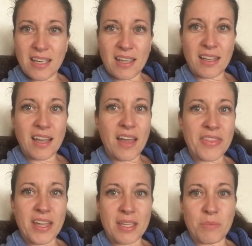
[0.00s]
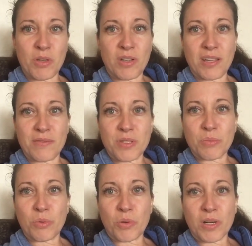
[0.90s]
I got that community of
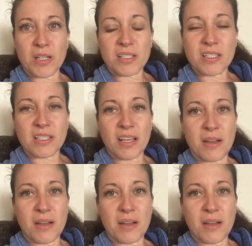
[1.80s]
support